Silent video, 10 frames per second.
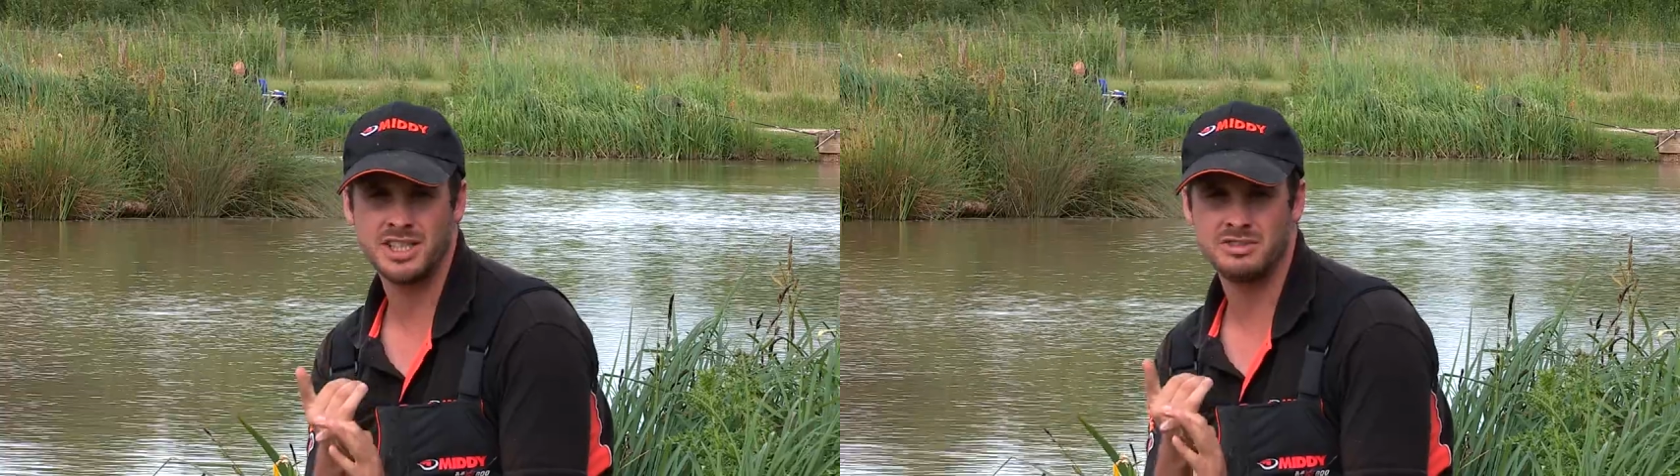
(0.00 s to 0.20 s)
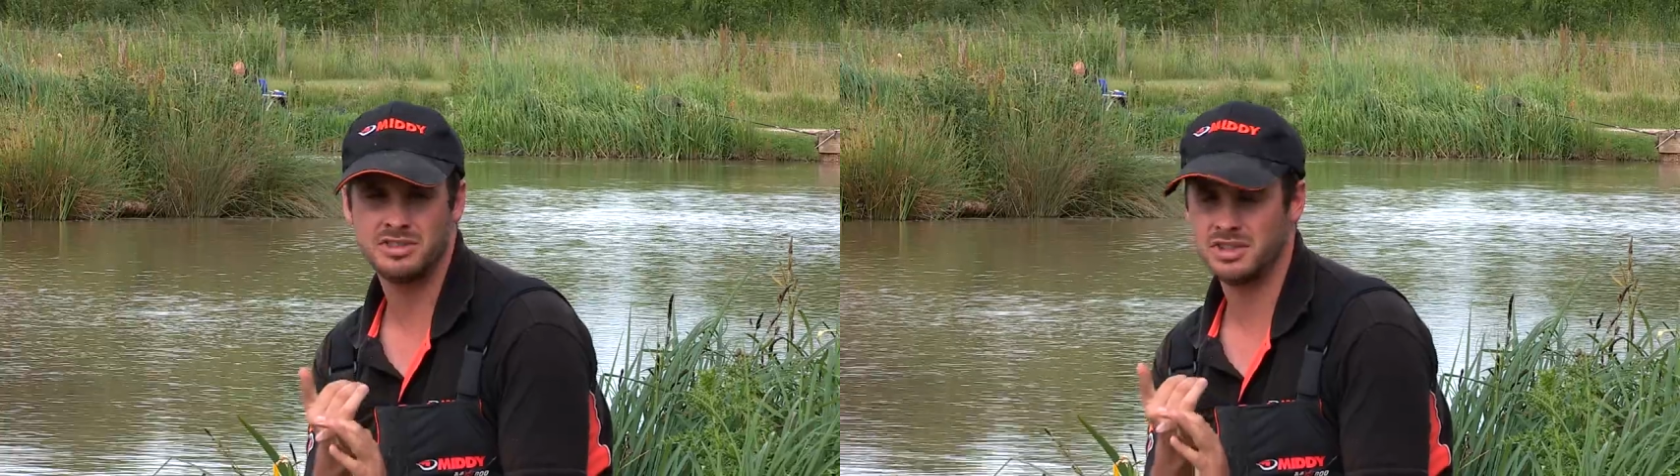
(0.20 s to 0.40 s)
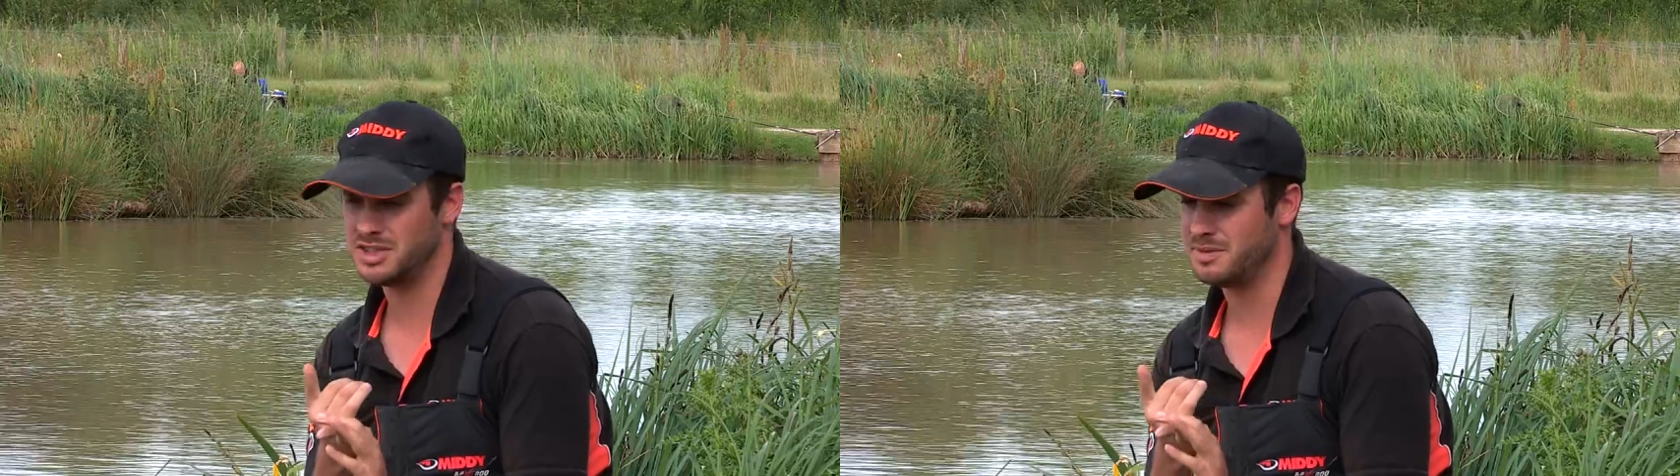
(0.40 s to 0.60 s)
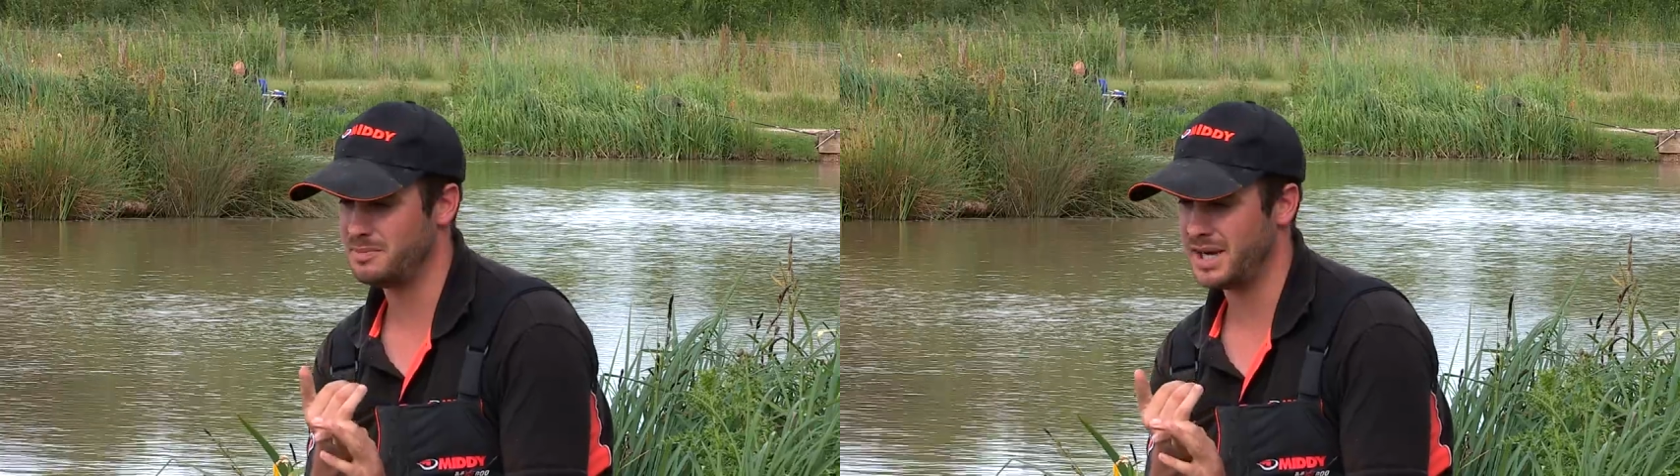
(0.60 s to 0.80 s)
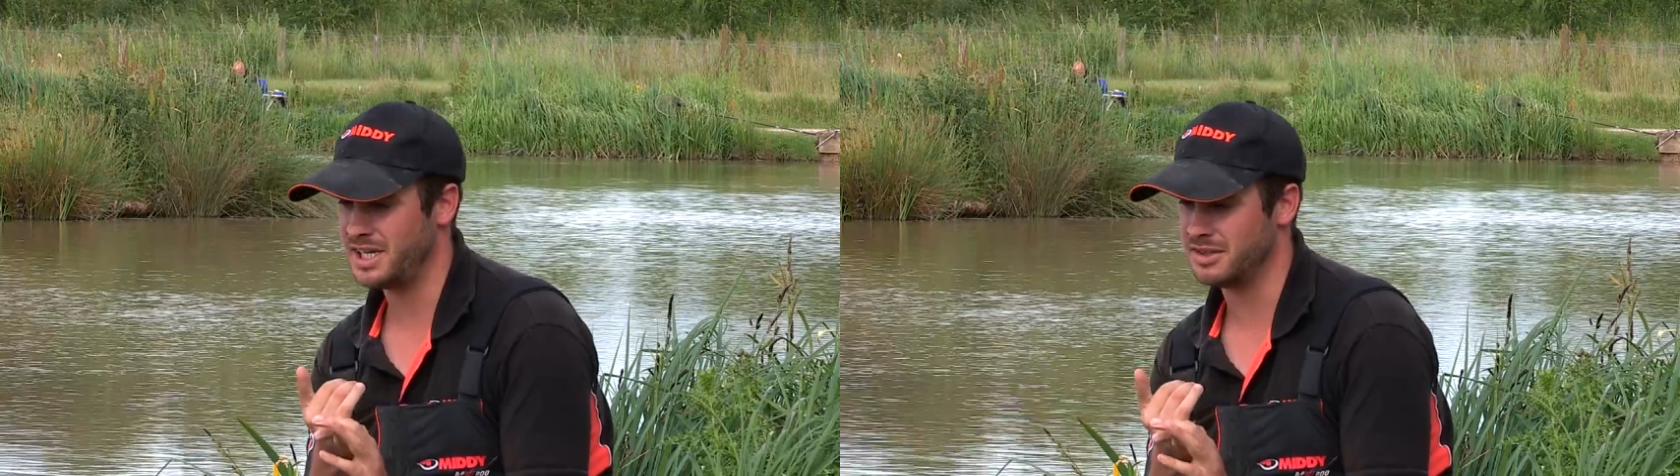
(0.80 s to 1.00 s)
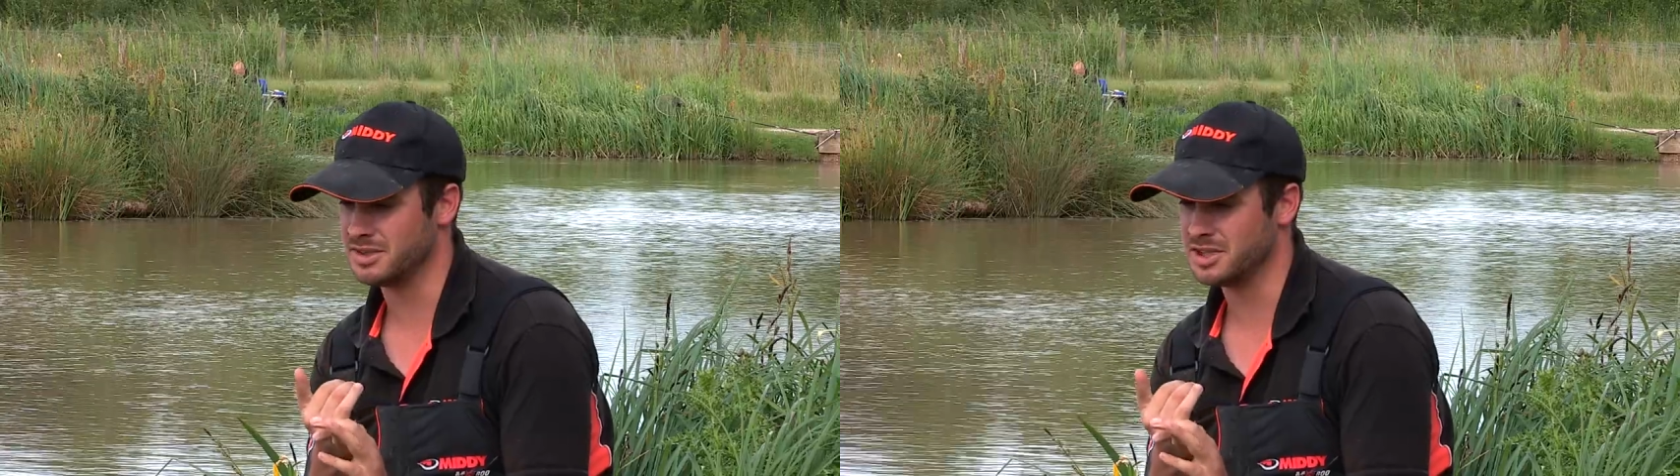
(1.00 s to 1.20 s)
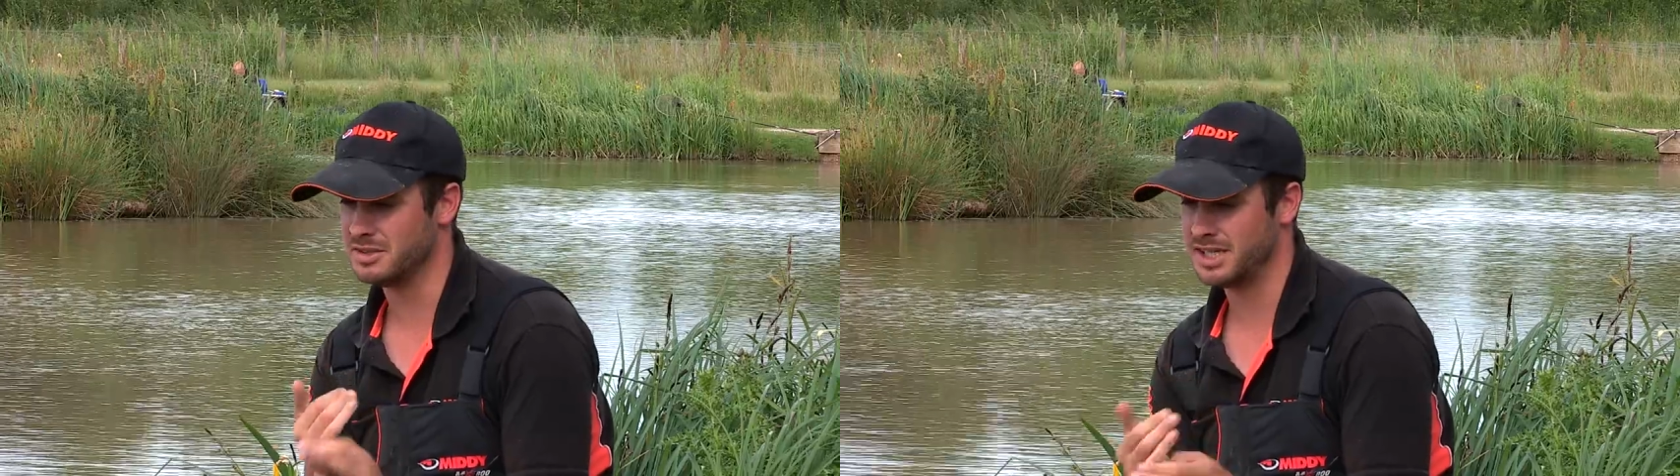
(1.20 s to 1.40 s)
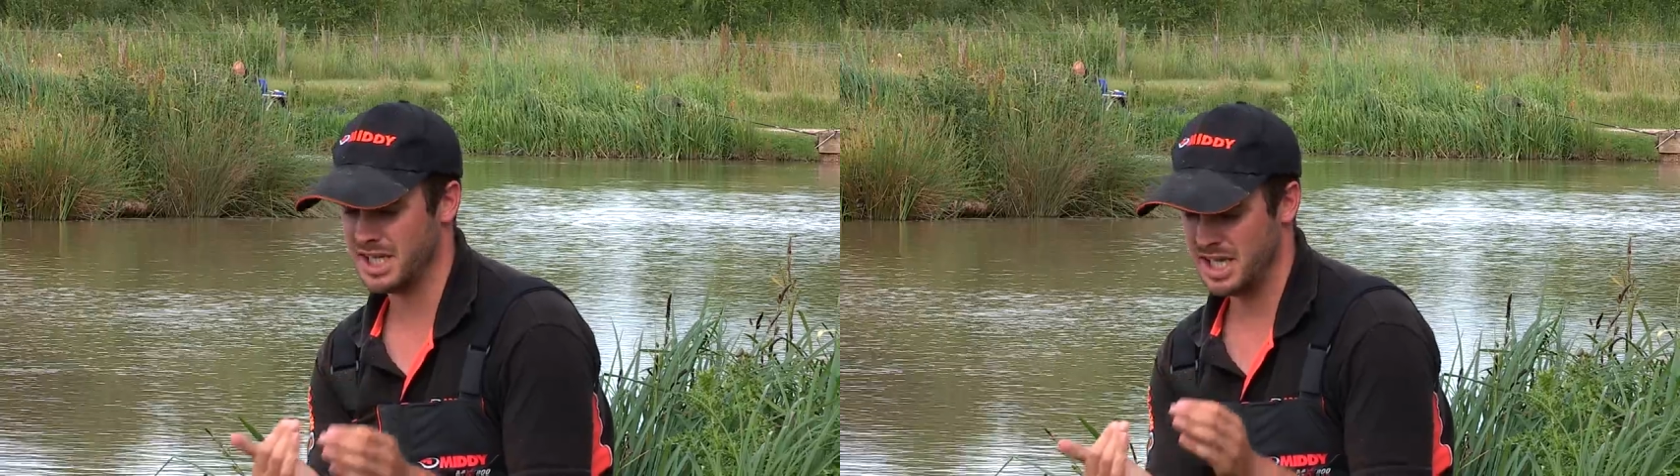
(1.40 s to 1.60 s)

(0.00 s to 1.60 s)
introducing bait onto it